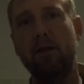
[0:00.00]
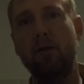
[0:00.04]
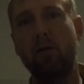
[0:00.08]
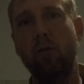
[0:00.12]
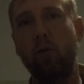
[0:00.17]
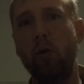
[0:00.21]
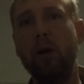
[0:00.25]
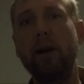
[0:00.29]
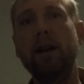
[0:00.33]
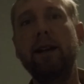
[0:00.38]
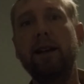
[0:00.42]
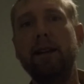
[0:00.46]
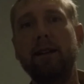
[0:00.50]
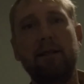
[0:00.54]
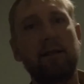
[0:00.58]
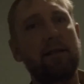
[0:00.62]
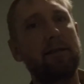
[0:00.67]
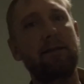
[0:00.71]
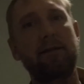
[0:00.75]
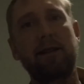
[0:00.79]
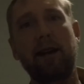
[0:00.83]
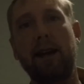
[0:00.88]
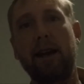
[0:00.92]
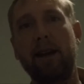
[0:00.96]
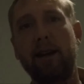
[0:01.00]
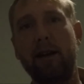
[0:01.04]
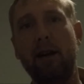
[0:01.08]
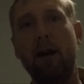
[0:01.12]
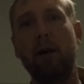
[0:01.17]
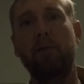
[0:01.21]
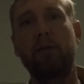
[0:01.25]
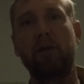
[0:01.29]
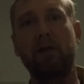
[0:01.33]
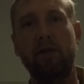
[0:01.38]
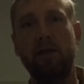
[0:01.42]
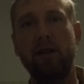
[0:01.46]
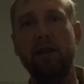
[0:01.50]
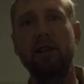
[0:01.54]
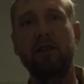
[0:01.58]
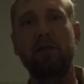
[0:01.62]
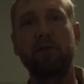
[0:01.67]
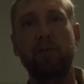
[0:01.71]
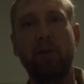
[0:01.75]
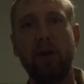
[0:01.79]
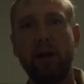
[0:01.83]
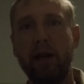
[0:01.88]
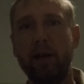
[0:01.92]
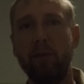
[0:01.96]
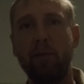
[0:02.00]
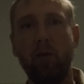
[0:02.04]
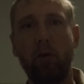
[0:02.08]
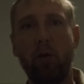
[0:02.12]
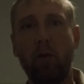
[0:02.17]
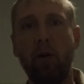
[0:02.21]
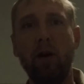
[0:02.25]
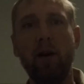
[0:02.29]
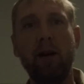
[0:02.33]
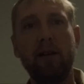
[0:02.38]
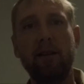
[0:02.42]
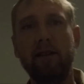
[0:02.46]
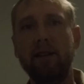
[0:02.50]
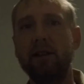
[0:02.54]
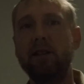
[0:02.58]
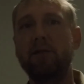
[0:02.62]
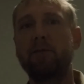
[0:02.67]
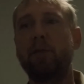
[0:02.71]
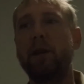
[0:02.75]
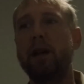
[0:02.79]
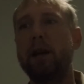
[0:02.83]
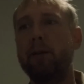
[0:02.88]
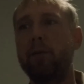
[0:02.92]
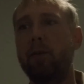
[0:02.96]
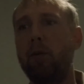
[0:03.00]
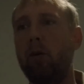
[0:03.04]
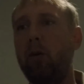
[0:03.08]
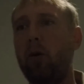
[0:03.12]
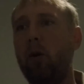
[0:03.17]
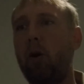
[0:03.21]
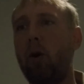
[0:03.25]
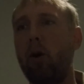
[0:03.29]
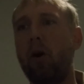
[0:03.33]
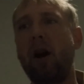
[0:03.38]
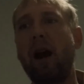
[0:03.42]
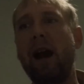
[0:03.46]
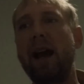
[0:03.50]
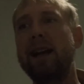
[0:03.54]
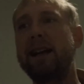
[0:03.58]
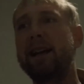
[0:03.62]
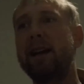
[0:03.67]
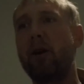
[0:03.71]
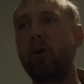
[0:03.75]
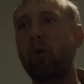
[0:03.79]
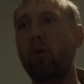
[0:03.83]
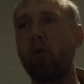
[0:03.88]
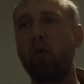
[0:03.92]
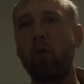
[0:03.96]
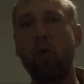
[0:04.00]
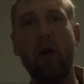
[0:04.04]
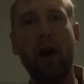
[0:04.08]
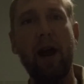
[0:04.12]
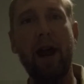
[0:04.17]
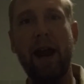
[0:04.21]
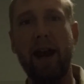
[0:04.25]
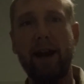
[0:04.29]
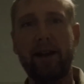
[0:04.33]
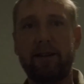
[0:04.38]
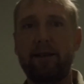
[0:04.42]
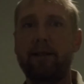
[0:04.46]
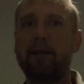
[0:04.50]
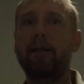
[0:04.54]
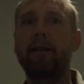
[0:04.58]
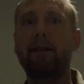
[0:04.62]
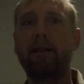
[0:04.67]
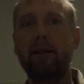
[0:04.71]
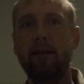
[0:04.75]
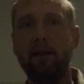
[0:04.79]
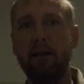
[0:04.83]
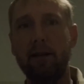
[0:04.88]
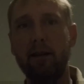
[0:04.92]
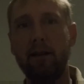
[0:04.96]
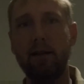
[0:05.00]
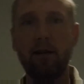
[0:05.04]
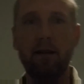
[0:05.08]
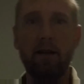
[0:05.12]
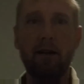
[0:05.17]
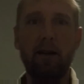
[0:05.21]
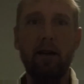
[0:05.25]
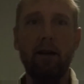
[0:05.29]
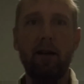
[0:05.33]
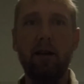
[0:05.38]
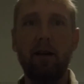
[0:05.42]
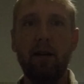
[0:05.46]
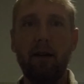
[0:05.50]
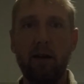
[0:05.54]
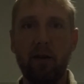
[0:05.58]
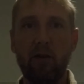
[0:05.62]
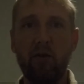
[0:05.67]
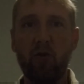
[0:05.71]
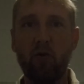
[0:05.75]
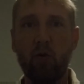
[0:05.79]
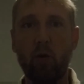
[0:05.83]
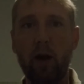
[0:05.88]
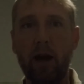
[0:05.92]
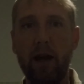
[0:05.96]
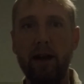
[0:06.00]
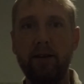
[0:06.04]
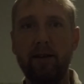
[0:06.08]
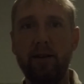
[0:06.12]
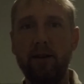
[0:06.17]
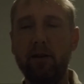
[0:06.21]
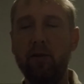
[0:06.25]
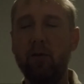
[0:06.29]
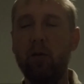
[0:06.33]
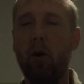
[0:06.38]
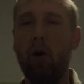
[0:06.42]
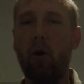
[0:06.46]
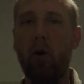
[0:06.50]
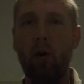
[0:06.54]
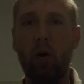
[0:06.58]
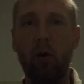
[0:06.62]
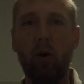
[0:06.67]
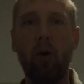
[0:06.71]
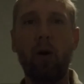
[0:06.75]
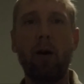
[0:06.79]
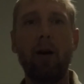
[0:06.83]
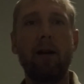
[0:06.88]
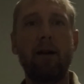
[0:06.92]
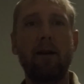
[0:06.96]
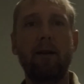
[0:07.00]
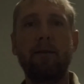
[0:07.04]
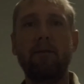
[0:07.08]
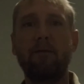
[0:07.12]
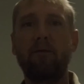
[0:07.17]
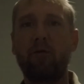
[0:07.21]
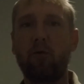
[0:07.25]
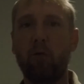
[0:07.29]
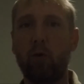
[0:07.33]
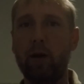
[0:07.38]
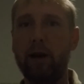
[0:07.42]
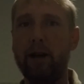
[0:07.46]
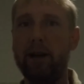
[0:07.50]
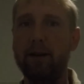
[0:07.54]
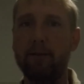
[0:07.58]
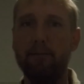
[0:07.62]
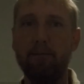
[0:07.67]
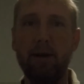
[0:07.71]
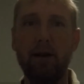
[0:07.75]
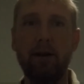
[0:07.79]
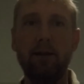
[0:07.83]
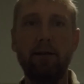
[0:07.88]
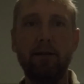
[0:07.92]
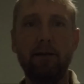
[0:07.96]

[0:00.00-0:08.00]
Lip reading: we need to stand up to these people. These people are a direct threat to our freedom.